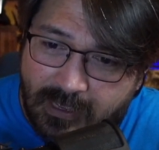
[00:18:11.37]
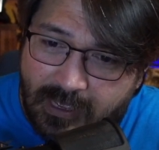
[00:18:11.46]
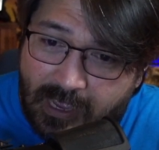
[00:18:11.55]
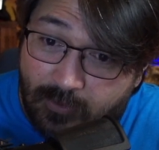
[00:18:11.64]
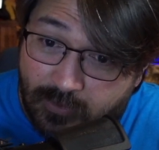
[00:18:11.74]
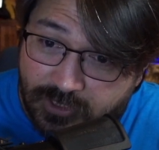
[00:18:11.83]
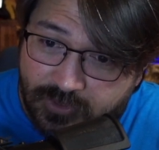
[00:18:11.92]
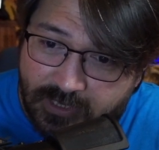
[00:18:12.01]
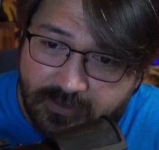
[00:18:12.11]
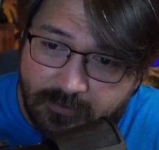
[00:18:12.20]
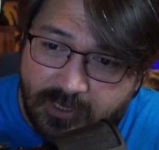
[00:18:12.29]
I will
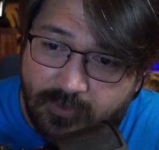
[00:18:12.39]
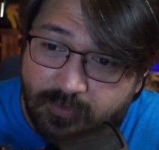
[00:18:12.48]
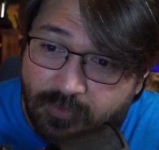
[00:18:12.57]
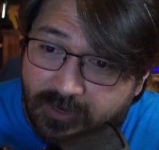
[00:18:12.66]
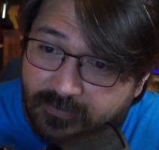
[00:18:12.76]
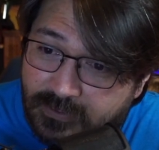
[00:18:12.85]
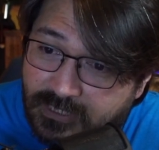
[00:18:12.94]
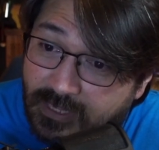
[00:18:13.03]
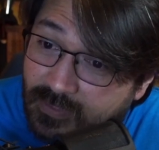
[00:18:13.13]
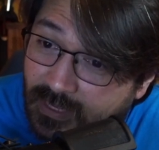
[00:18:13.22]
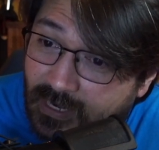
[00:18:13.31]
strengthen me with breakfast,
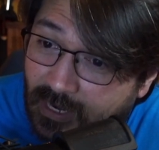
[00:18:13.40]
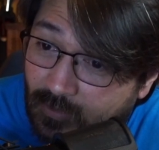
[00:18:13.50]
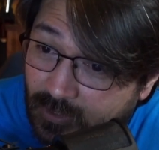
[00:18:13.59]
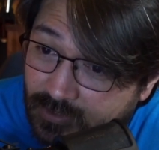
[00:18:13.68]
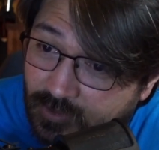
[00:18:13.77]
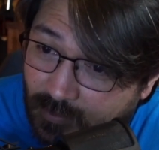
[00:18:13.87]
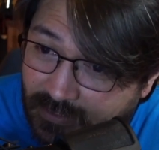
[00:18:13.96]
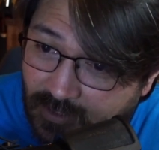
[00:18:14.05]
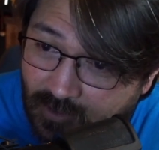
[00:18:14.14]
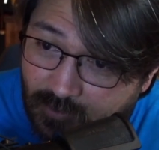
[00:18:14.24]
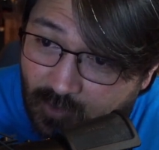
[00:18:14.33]
and then I will to my
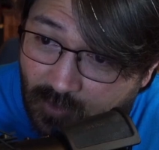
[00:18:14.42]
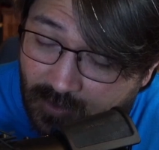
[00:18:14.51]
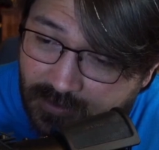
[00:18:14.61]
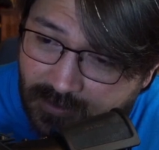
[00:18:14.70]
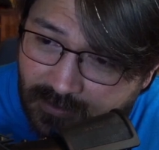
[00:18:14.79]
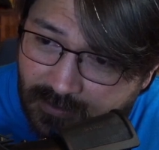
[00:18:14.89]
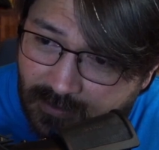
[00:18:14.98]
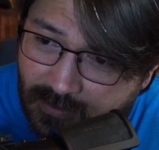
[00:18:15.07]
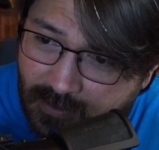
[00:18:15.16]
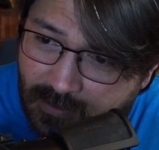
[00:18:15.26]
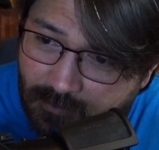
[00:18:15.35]
terrible work.
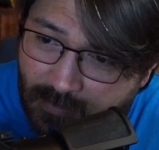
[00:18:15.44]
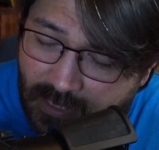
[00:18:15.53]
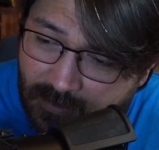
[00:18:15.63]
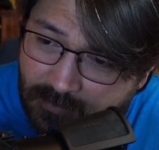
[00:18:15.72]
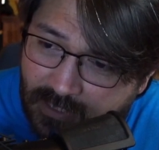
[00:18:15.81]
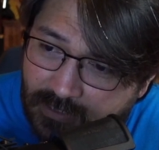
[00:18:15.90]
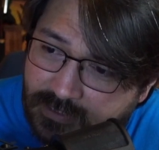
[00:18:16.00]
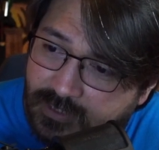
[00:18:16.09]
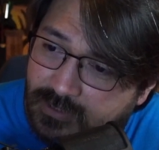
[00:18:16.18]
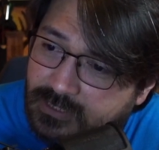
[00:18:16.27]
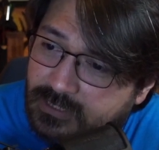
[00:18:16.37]
Madam Mina
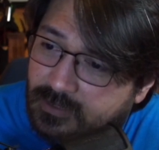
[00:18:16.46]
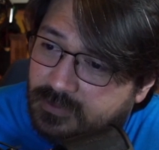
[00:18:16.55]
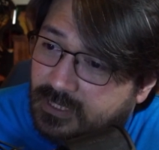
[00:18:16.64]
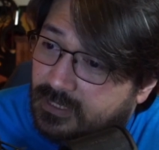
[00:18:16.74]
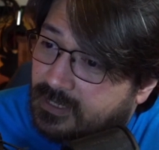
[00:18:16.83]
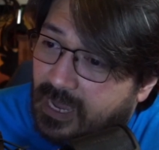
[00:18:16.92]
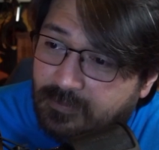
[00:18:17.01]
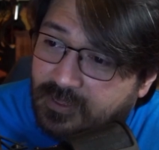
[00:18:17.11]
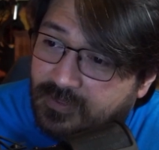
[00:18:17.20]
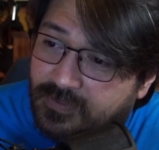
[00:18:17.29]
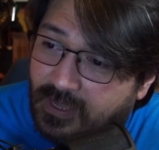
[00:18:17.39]
still sleeps, and God
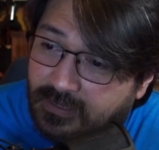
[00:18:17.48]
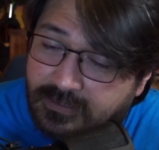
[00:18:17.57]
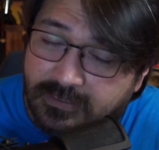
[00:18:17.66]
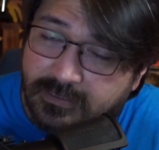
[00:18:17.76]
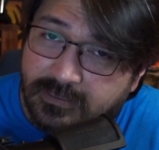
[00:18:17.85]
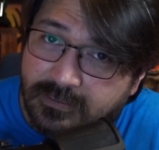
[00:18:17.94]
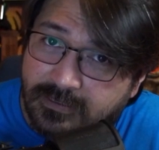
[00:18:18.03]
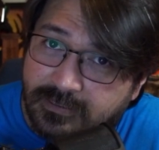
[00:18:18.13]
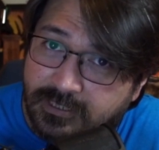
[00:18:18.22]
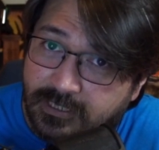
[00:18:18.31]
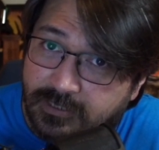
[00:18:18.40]
be thanked,
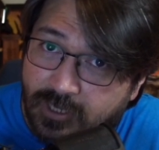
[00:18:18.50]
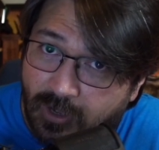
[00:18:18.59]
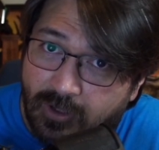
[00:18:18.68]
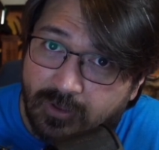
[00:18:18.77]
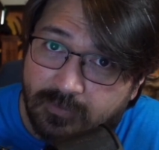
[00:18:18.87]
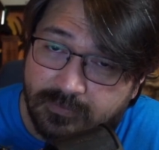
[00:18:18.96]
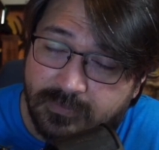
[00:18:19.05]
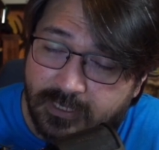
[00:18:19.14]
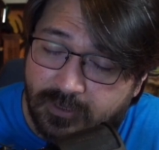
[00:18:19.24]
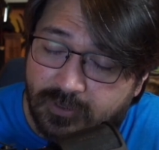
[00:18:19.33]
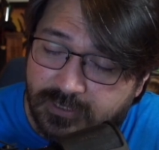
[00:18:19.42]
she is calm
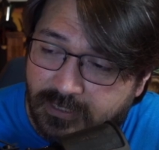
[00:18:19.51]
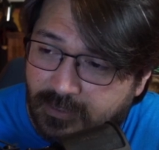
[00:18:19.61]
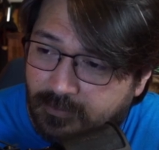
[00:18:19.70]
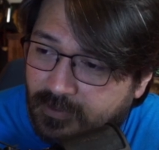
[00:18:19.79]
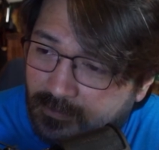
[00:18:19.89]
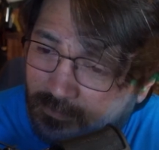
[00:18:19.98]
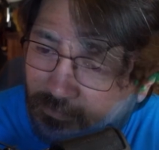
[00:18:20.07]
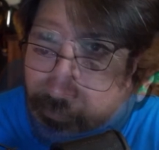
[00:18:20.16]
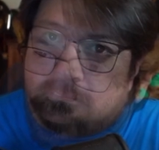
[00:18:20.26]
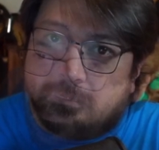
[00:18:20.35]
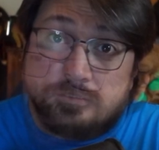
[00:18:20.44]
in her sleep.
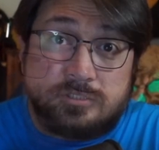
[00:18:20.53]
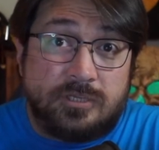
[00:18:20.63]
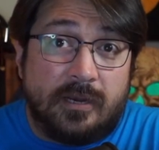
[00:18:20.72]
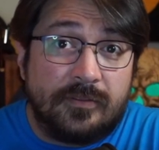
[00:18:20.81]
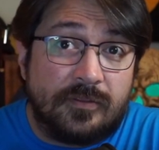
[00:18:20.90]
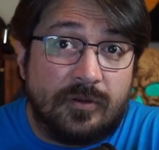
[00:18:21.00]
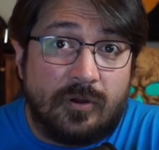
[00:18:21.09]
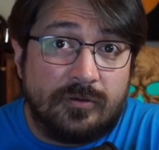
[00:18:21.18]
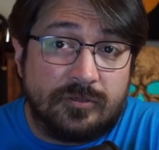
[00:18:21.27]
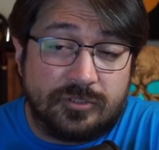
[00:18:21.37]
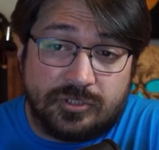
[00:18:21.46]
Jonathan
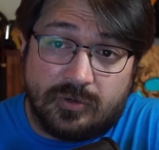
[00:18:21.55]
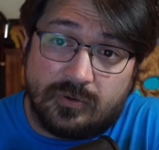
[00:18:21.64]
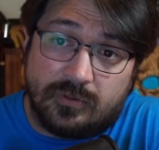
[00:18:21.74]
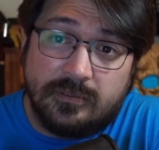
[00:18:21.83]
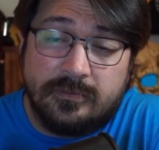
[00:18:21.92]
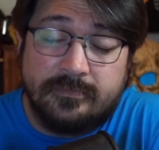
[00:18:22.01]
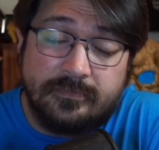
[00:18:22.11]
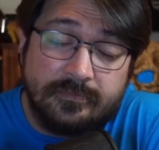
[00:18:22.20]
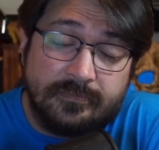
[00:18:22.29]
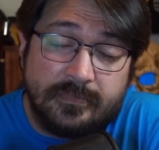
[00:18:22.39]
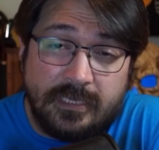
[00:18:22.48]
Harker's Journal,
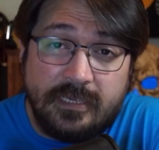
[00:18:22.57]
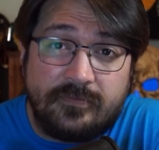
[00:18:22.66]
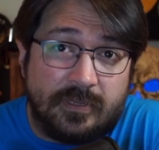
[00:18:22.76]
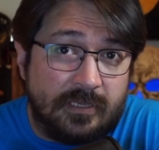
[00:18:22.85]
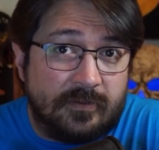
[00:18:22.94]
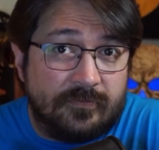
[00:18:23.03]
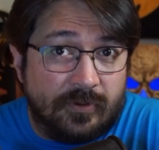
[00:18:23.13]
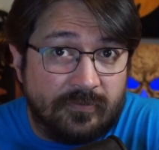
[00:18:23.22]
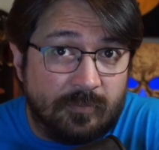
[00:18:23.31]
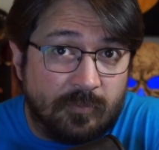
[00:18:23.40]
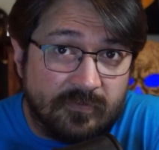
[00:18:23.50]
evening of
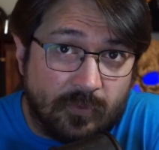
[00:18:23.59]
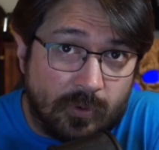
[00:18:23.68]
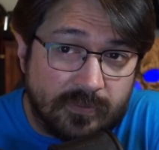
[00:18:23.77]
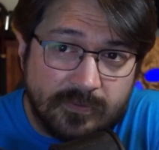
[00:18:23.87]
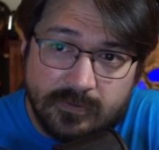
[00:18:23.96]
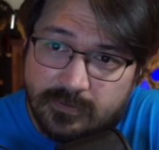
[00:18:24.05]
November fourth.